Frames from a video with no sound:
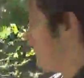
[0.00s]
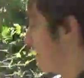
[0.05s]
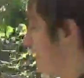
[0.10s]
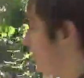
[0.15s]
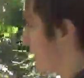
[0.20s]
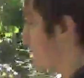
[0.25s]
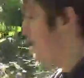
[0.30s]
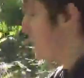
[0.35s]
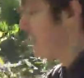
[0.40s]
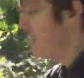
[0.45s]
I
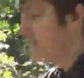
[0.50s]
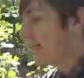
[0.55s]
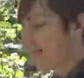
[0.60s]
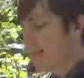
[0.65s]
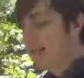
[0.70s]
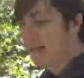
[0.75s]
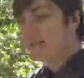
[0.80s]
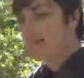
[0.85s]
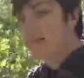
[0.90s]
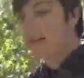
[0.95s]
can't
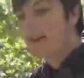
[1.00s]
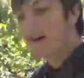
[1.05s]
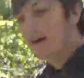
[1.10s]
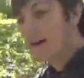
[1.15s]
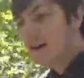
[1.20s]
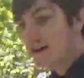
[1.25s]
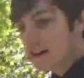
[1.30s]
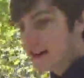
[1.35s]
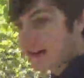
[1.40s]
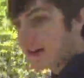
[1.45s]
give him the
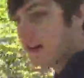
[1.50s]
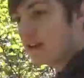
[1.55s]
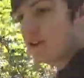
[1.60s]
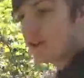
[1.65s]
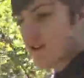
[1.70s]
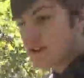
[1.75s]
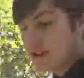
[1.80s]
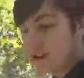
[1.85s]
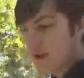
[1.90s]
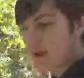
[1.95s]
hug that I used
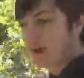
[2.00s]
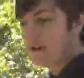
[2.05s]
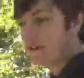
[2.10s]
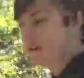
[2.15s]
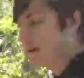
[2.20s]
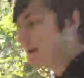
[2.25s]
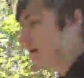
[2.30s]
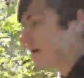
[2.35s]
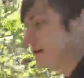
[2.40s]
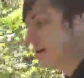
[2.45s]
to do every
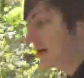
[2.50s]
single